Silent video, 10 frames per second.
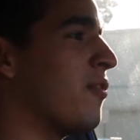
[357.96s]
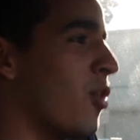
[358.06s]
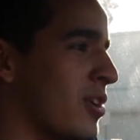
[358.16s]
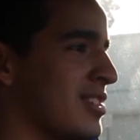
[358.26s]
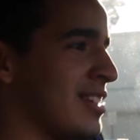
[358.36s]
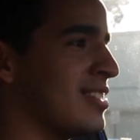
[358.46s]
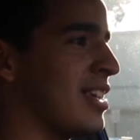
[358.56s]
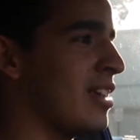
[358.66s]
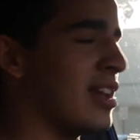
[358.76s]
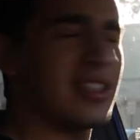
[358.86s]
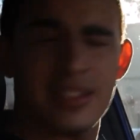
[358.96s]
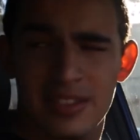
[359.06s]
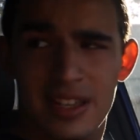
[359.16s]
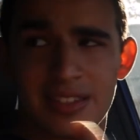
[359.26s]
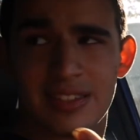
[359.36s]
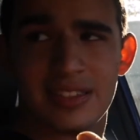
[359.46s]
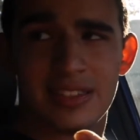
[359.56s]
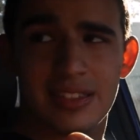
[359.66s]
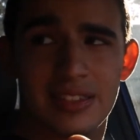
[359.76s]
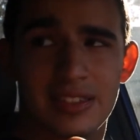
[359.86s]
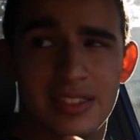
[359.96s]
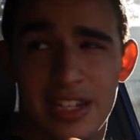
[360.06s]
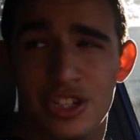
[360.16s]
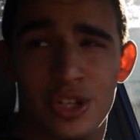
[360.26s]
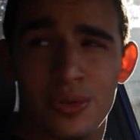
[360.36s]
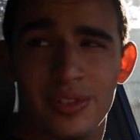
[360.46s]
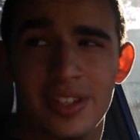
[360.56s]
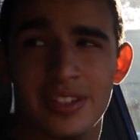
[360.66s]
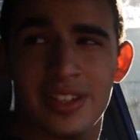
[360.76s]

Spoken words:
Focus ST and a Stage 2, is it?